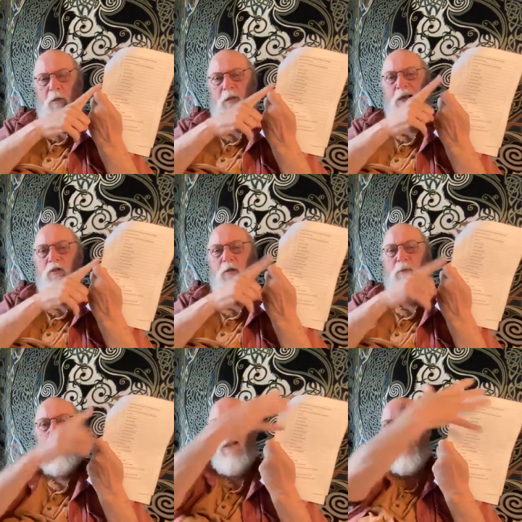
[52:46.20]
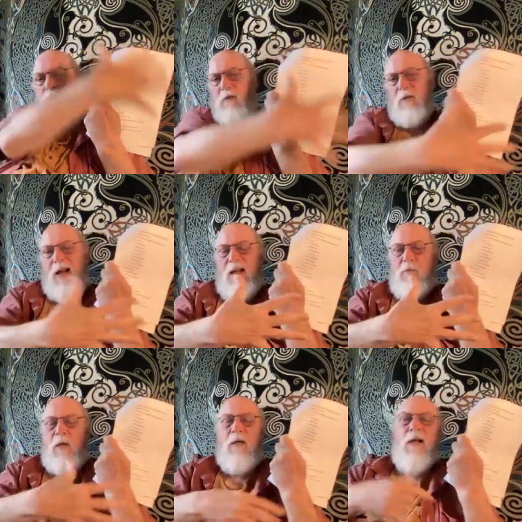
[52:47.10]
That's going to be this
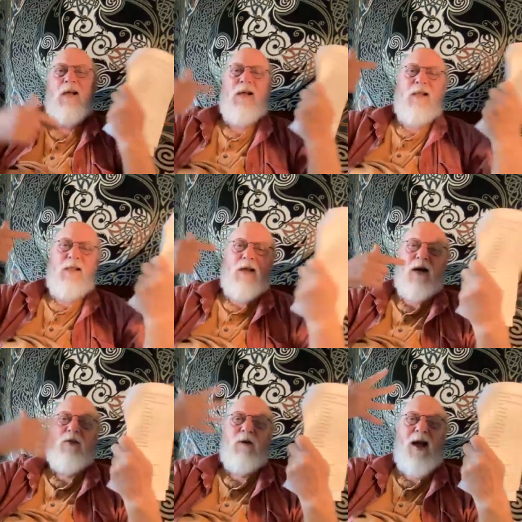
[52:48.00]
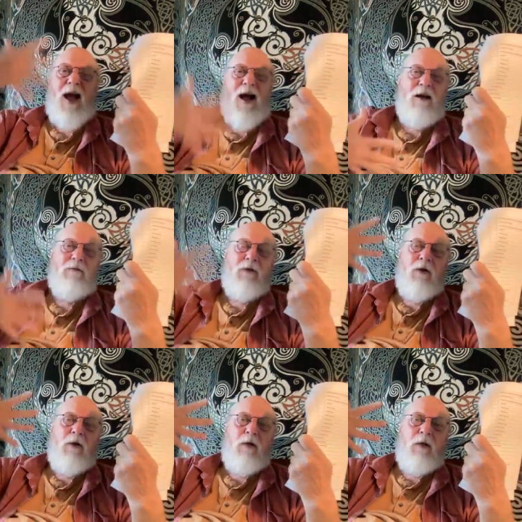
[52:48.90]
aspect. The other half
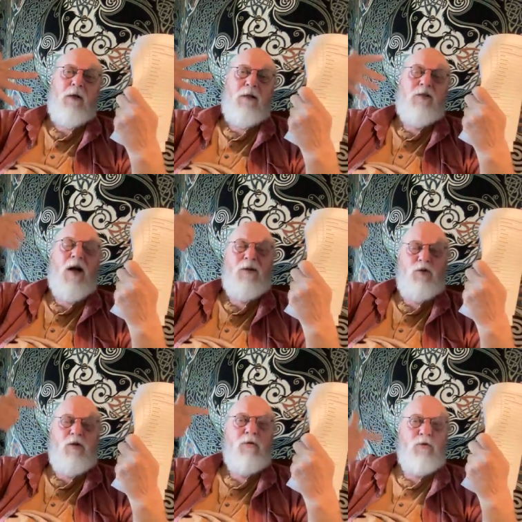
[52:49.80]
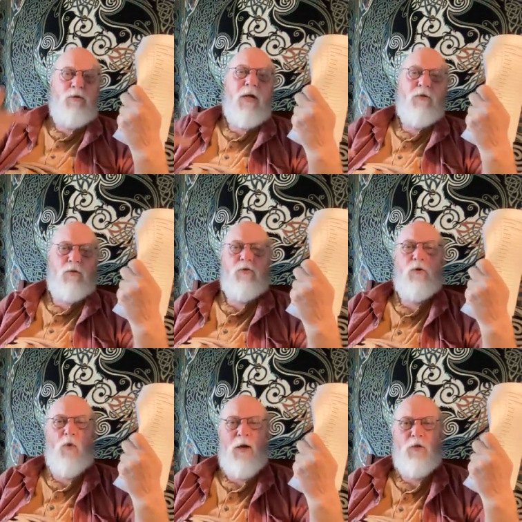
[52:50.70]
is Dr. Childress Answers Your
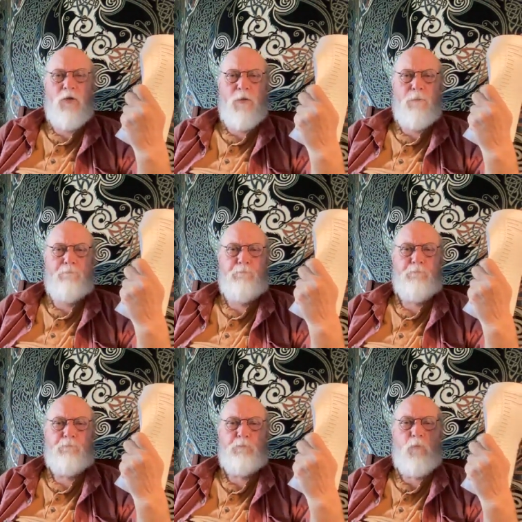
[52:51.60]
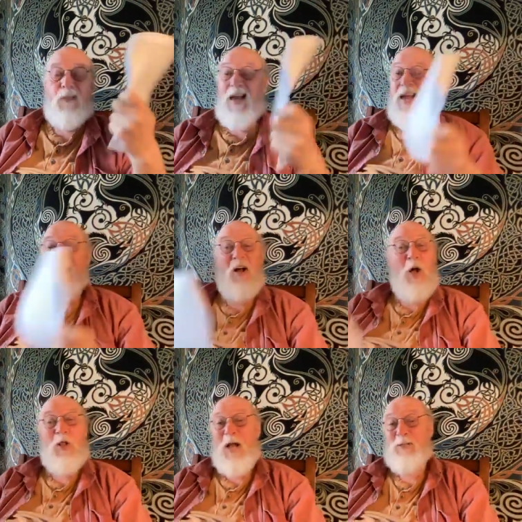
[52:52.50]
Questions. And
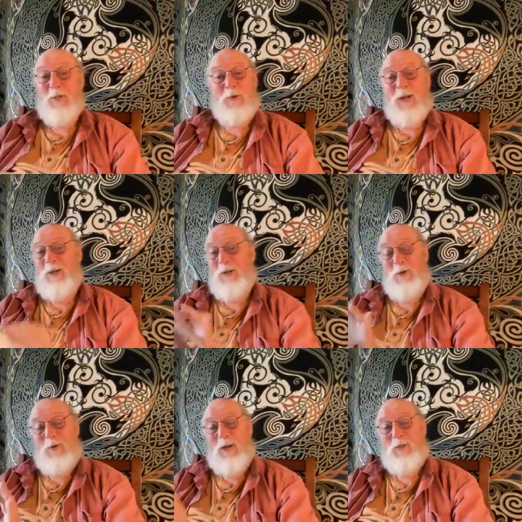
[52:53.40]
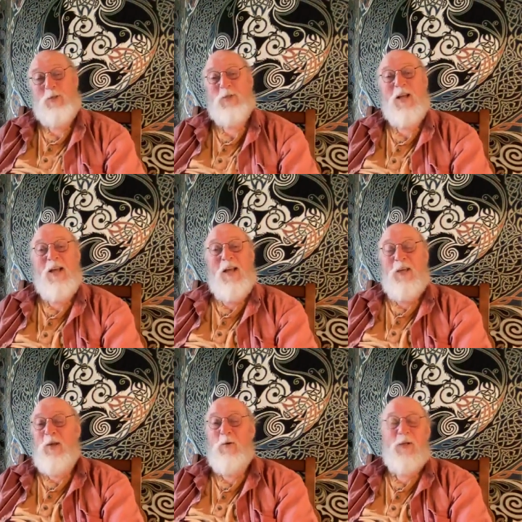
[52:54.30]
I'll answer any of your questions.
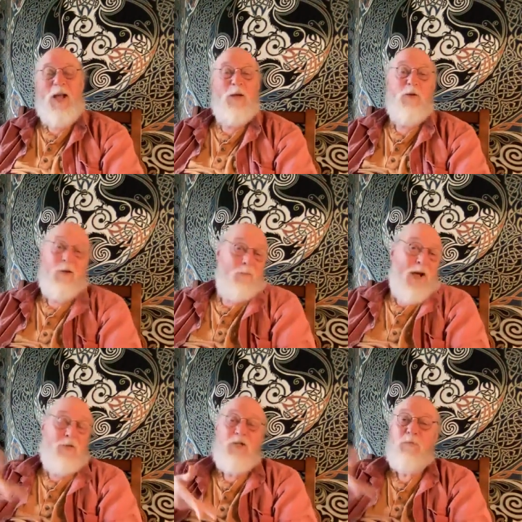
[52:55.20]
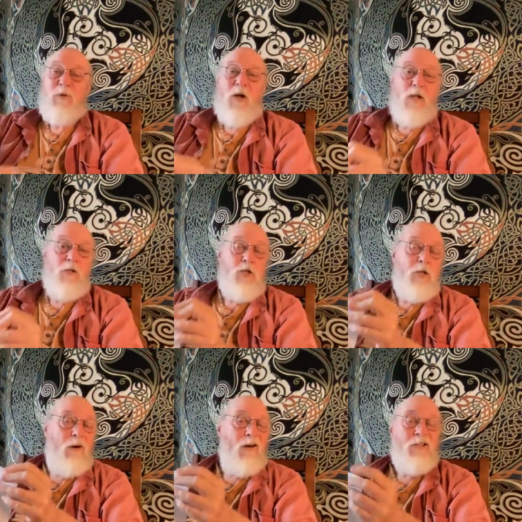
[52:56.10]
You can ask about this
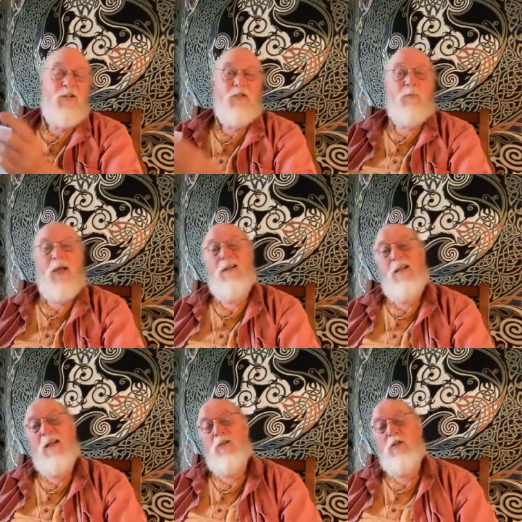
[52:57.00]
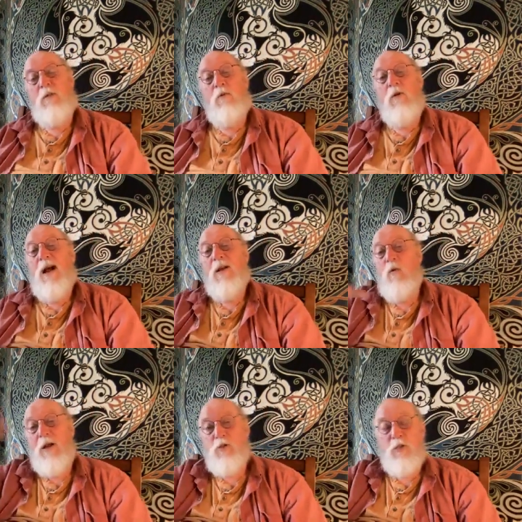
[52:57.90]
pathology, autism, ADHD. You got a
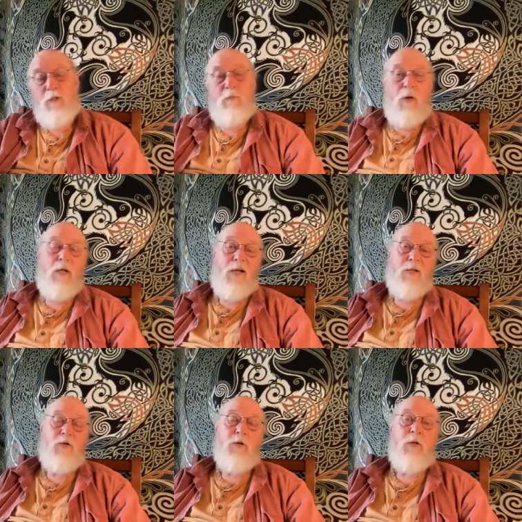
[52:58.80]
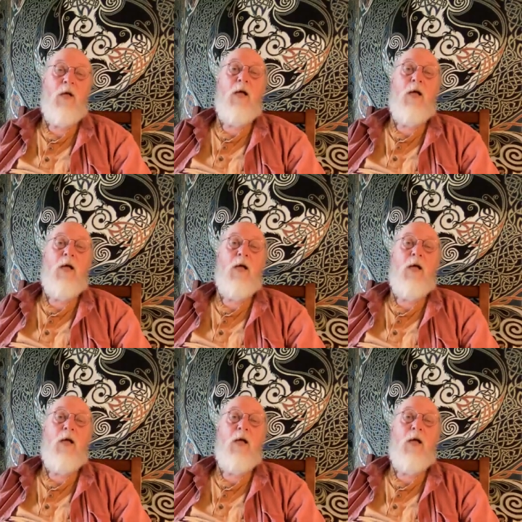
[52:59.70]
question, I'll answer it.